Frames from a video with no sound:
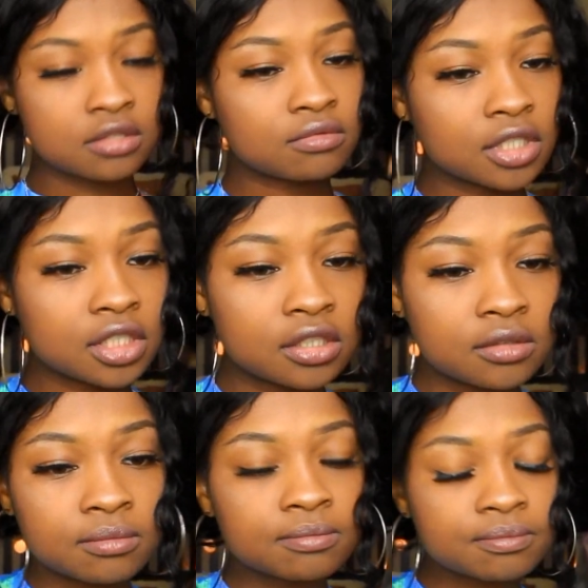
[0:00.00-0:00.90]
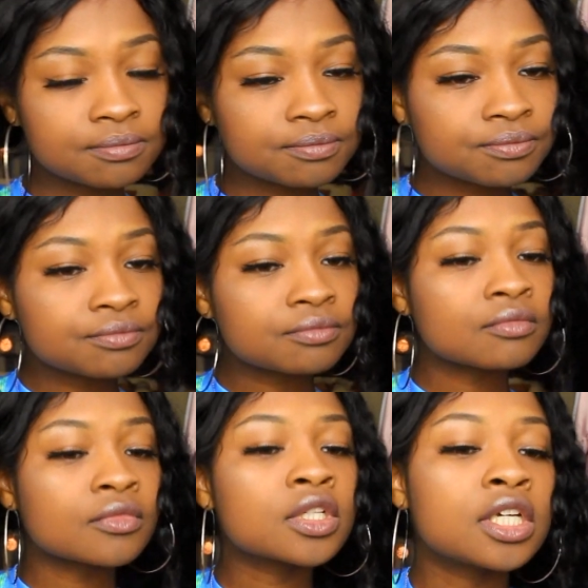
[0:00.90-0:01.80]
as well.
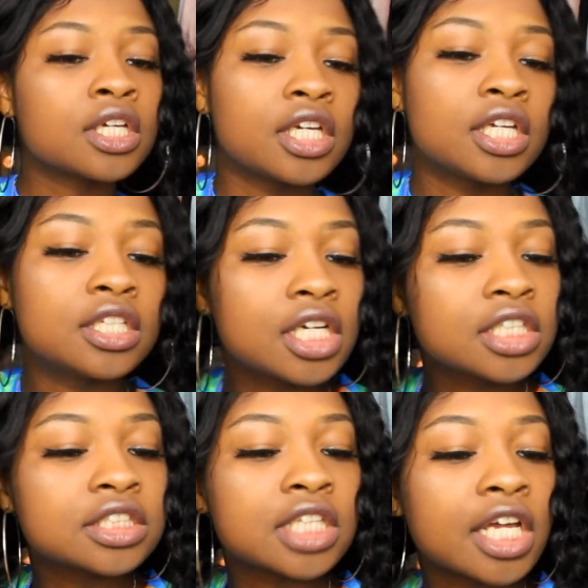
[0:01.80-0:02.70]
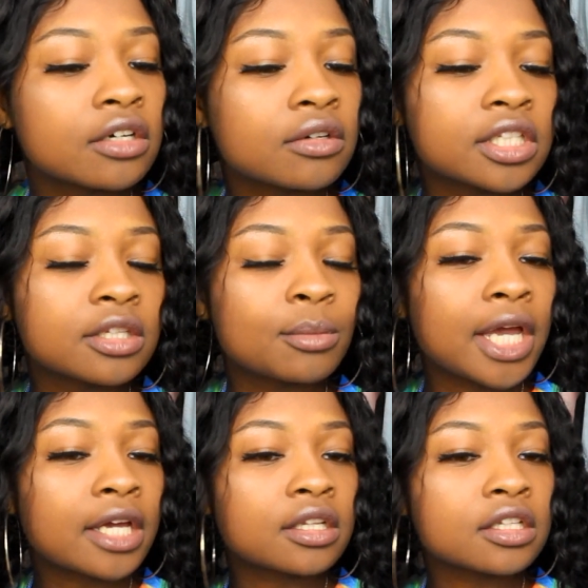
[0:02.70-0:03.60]
It does tangle in the
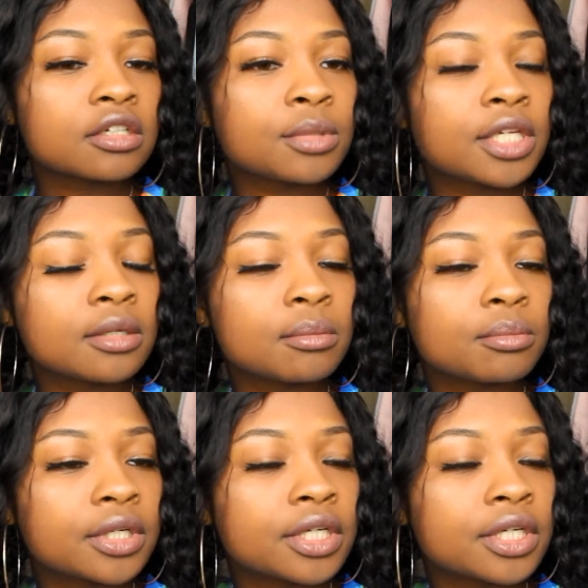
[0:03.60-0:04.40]
back a little bit,